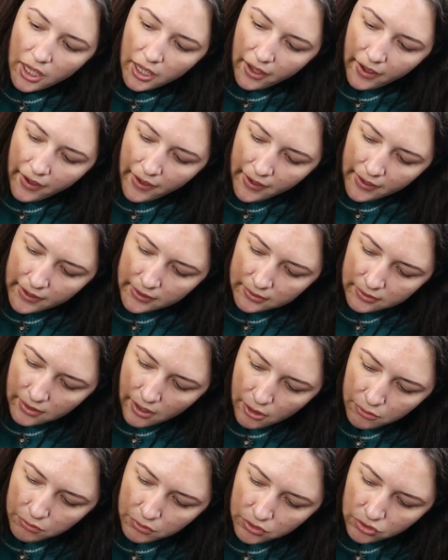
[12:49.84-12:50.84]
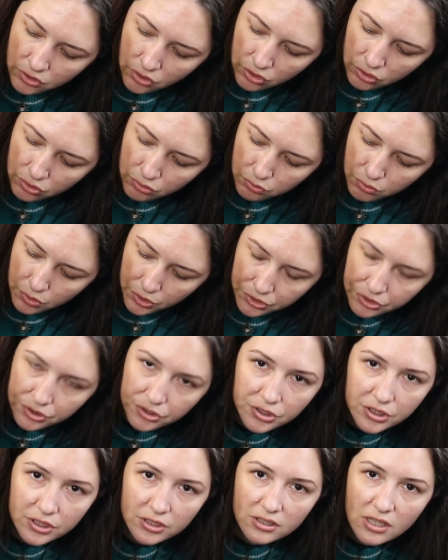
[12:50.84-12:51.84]
And I will not
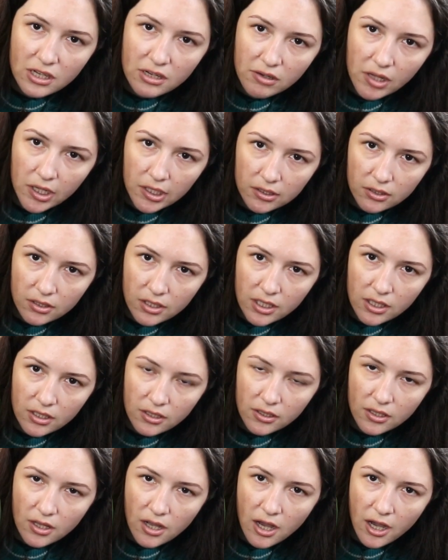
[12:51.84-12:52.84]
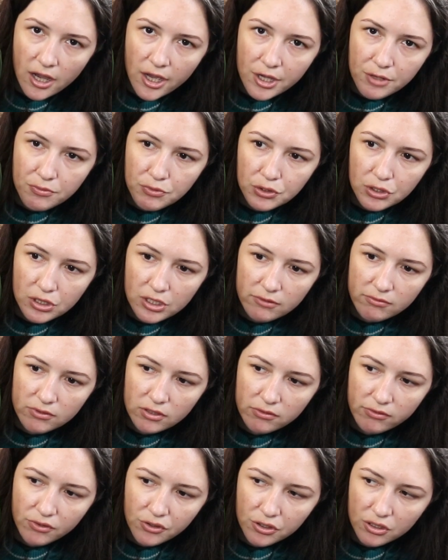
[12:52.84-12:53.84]
water it directly. I will leave it
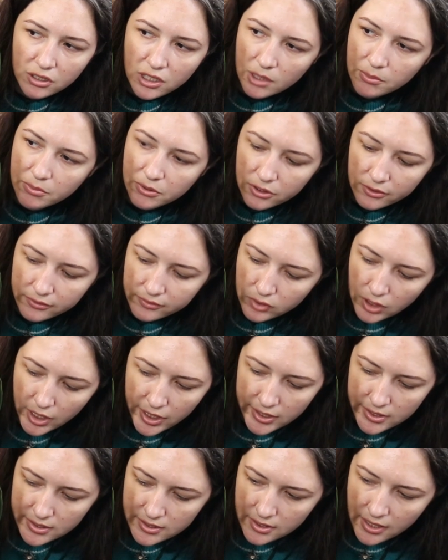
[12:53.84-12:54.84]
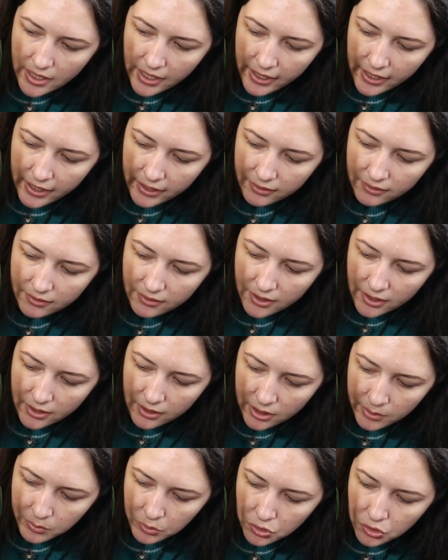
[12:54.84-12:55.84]
for a couple of days and then
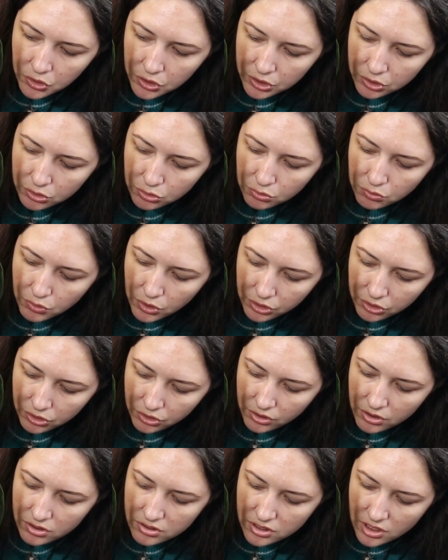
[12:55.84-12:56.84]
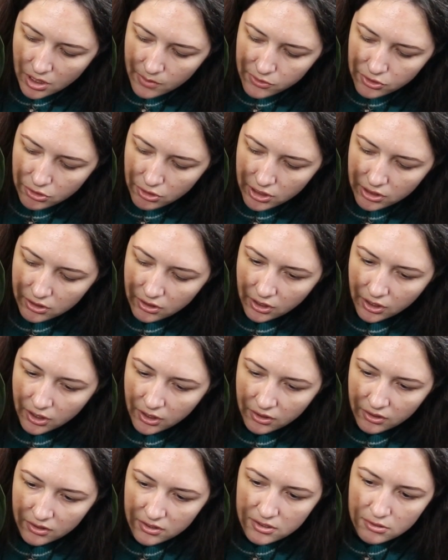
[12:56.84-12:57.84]
I'm going to water the substrate.
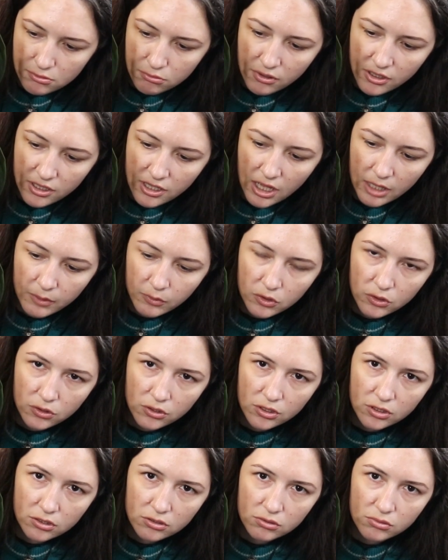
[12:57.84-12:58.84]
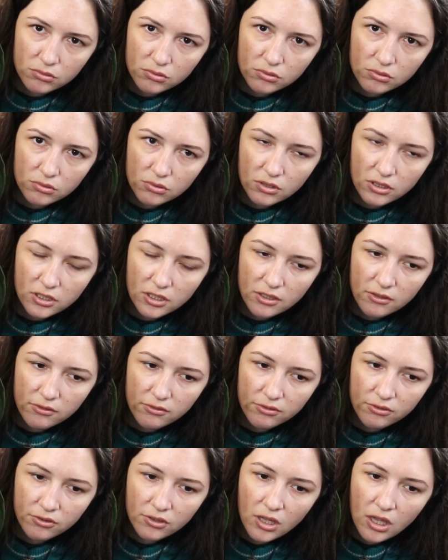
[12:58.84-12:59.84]
In this way I'm going to
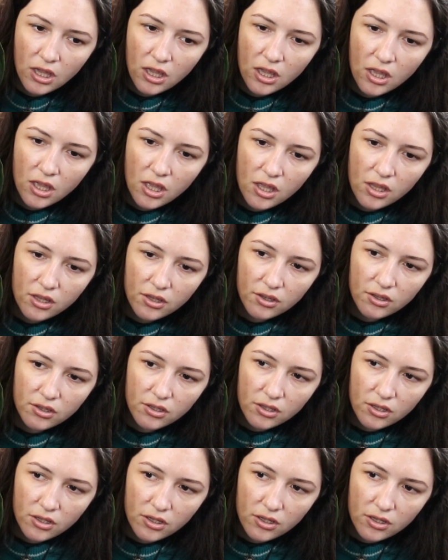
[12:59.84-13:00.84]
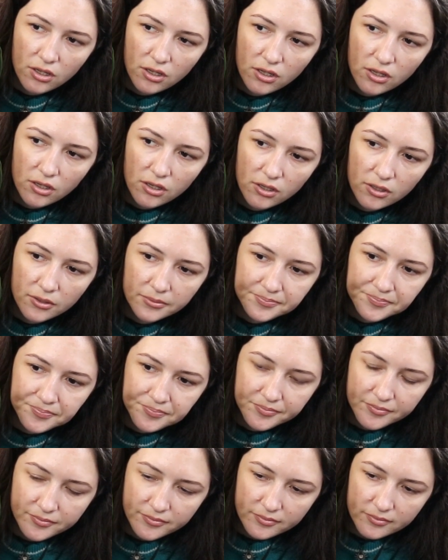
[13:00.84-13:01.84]
leave the
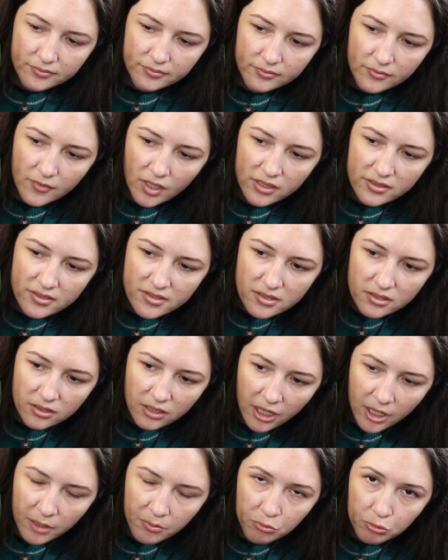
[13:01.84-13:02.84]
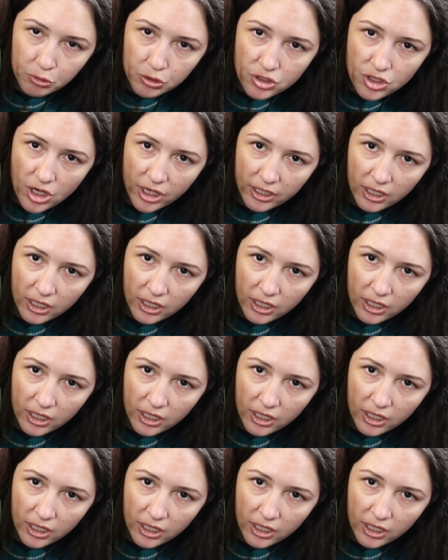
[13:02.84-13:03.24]
stem which I